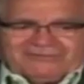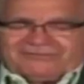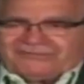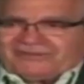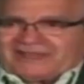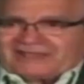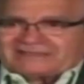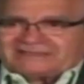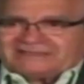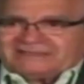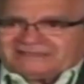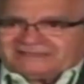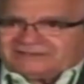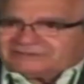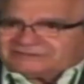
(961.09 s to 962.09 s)
fact in
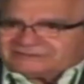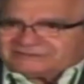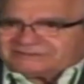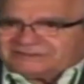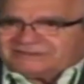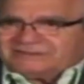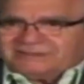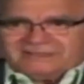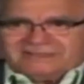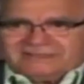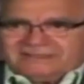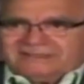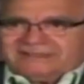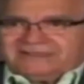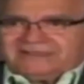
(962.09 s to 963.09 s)
there
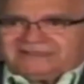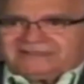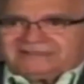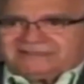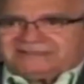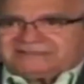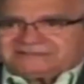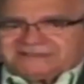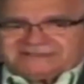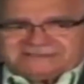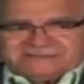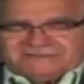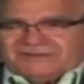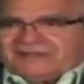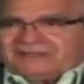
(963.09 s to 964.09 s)
is
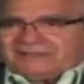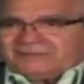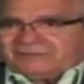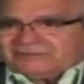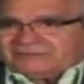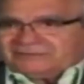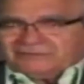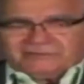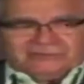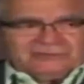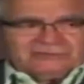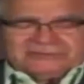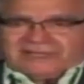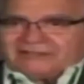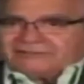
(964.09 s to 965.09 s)
available. You can
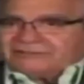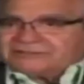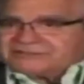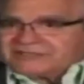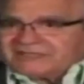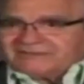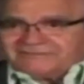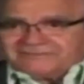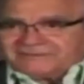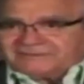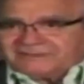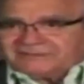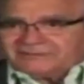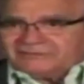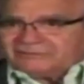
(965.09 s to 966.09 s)
go down yourself and
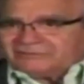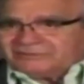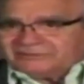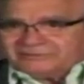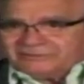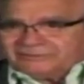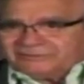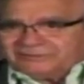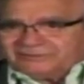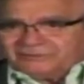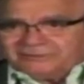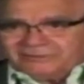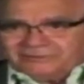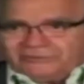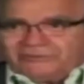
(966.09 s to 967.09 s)

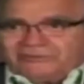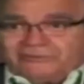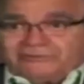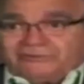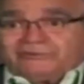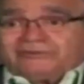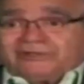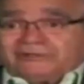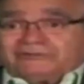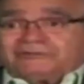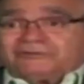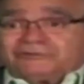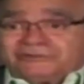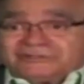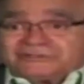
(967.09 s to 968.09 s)
you can
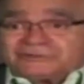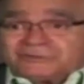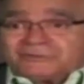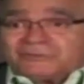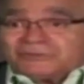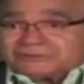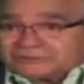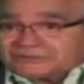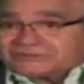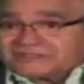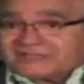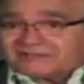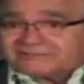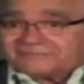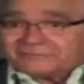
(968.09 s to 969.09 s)
do this report
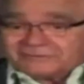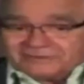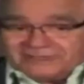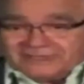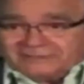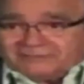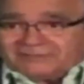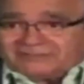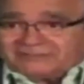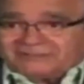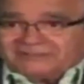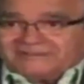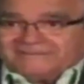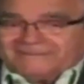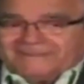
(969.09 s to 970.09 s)
yourself. You don't need me."
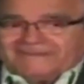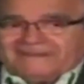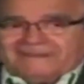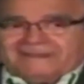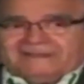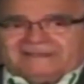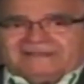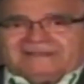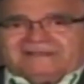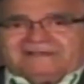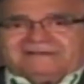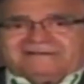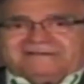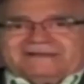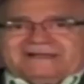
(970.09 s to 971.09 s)

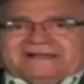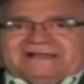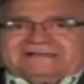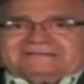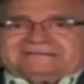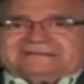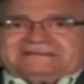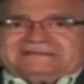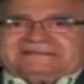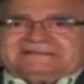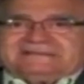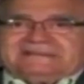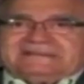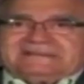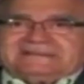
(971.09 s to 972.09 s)
Well,
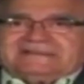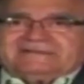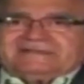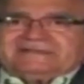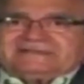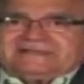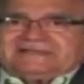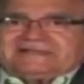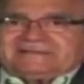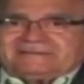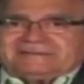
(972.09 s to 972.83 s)
let me think